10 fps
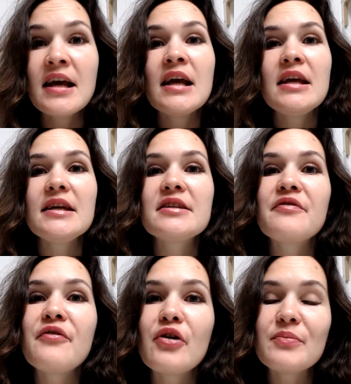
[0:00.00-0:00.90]
It
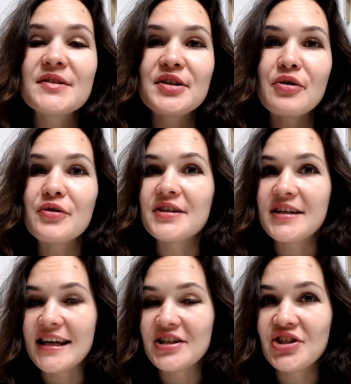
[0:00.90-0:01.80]
affirms your
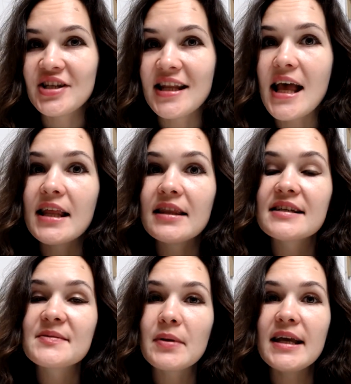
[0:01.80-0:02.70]
intention and
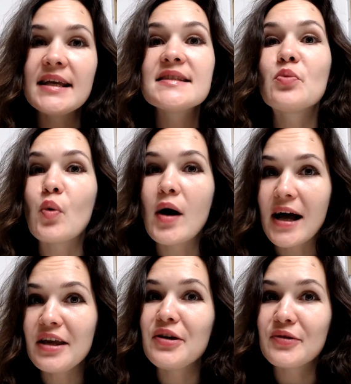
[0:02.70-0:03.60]
explains why
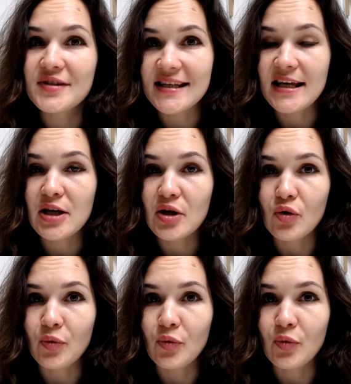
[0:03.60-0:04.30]
you say no.